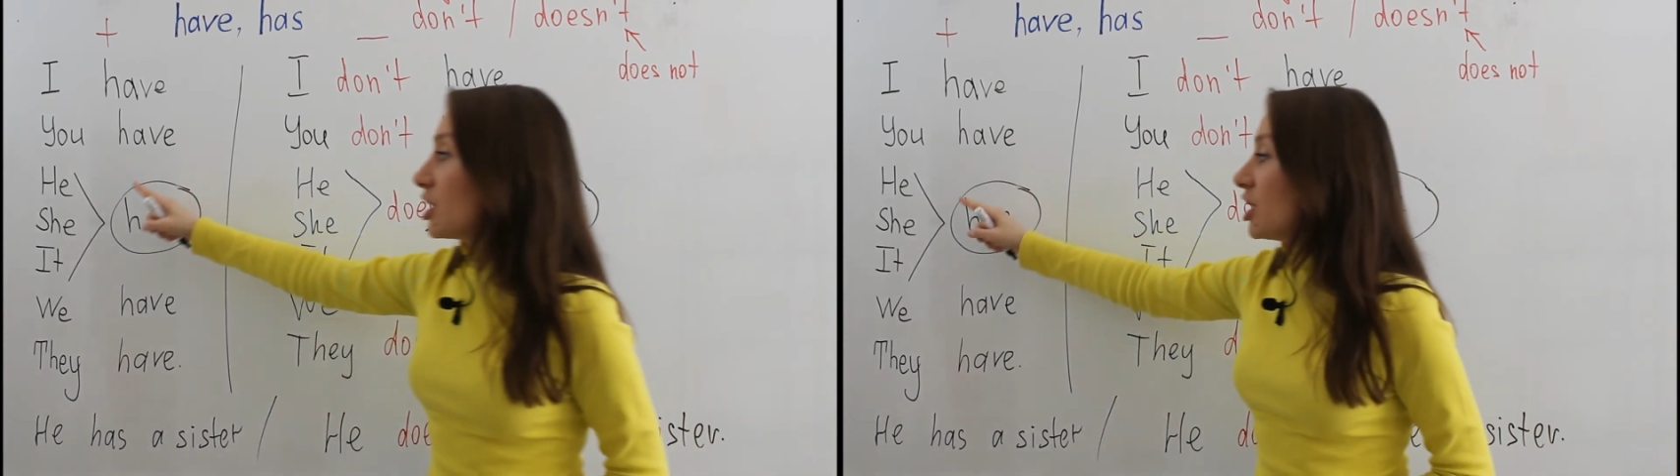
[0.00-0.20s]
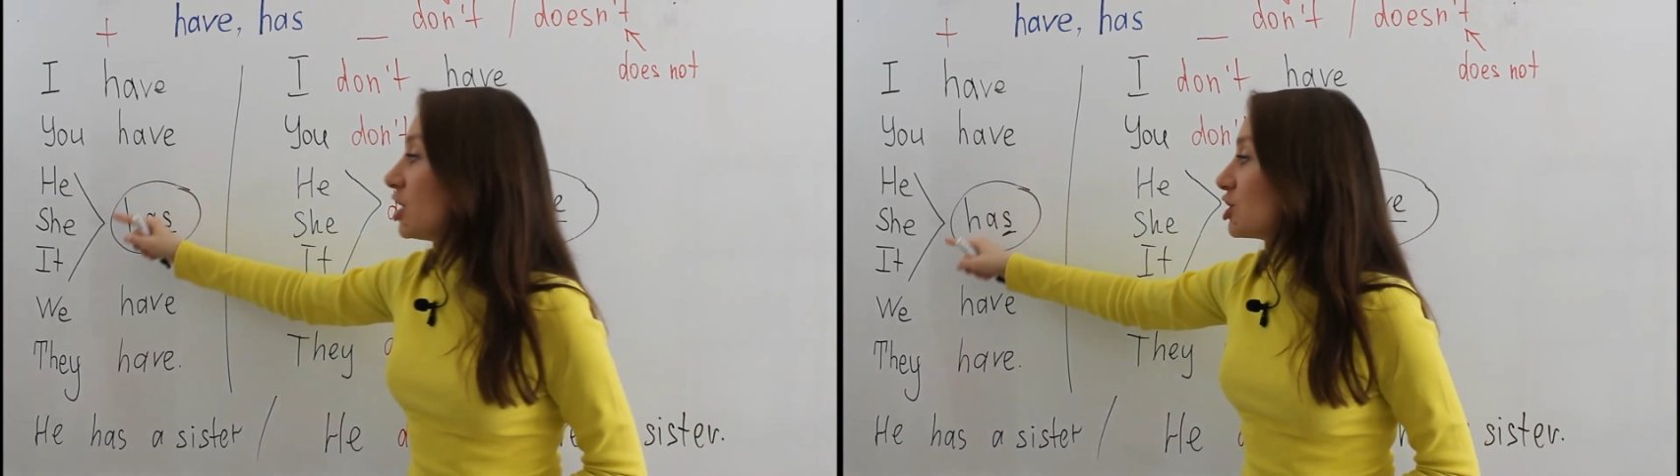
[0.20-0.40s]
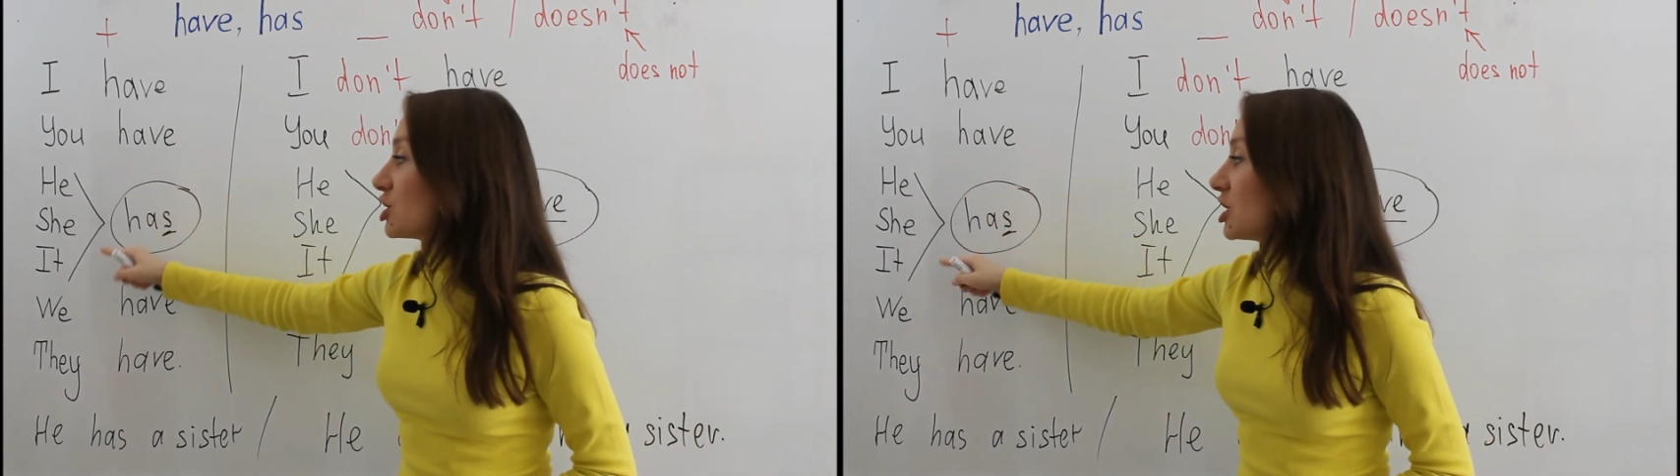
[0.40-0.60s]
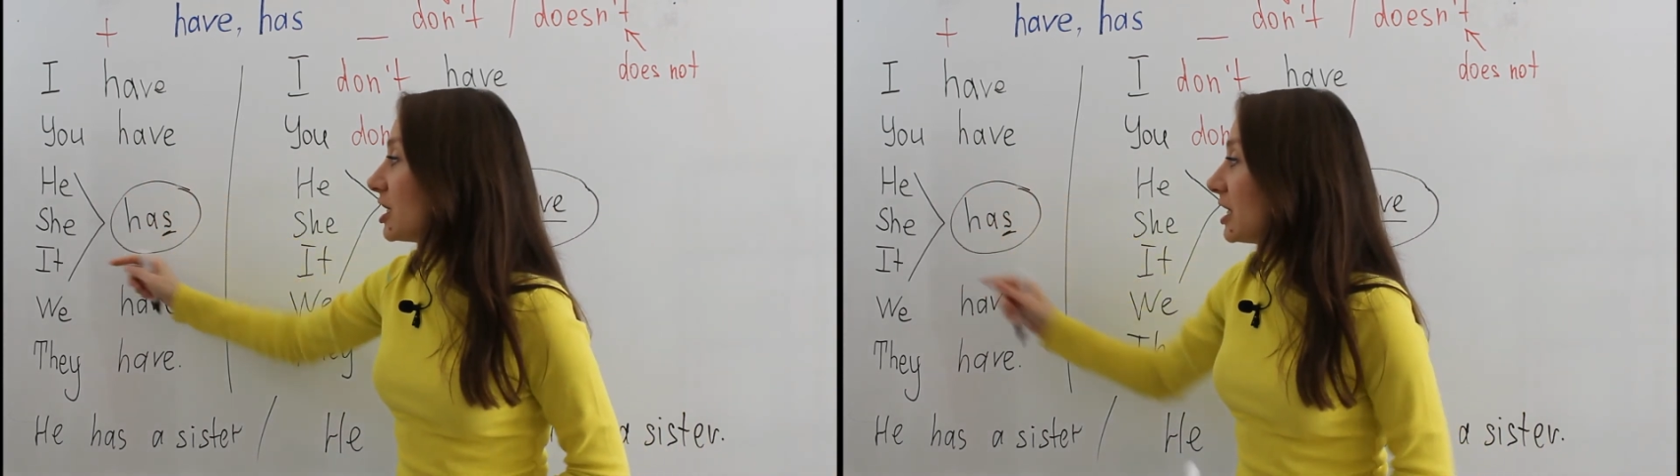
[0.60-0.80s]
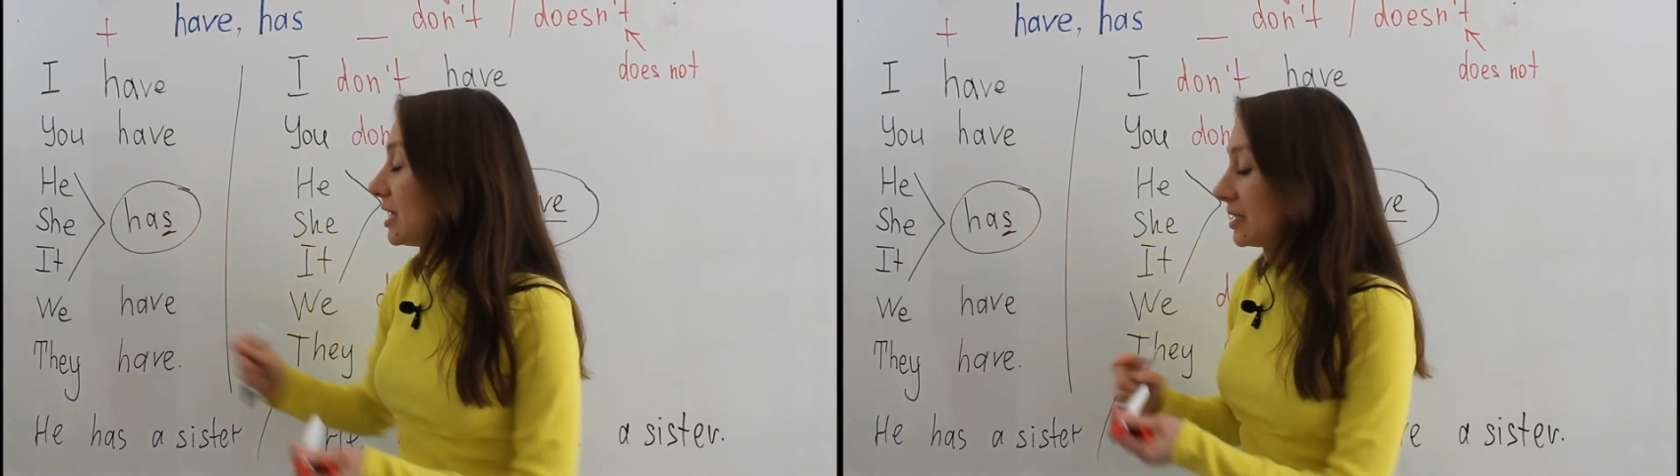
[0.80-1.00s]
he,
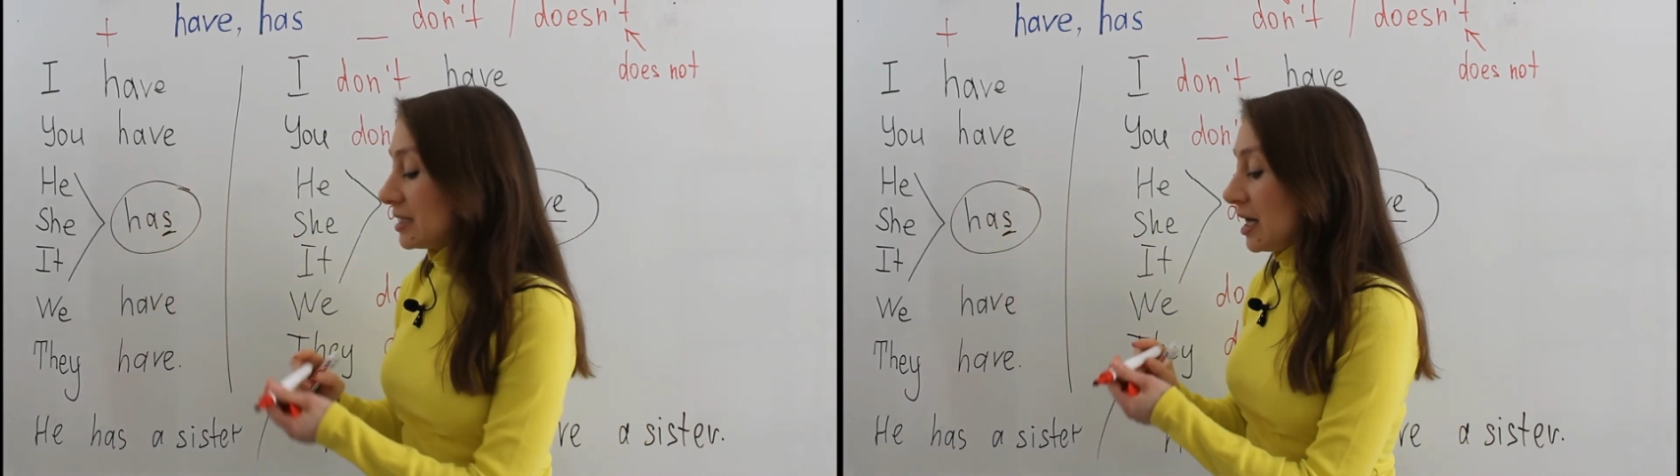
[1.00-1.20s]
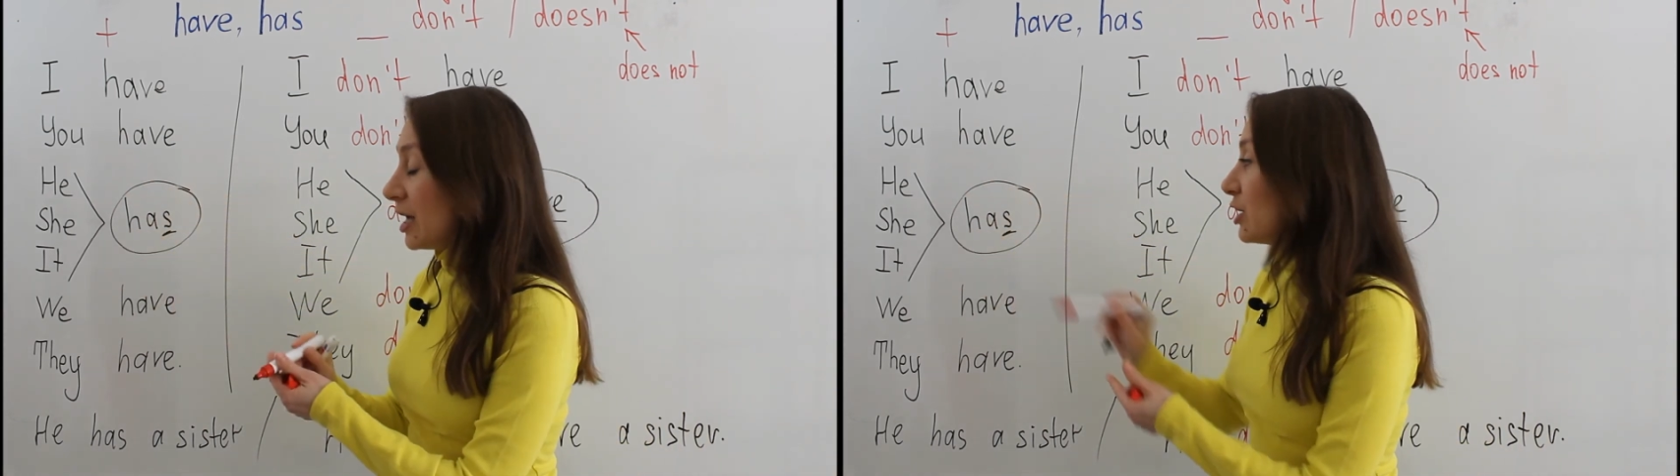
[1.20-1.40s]
she, it,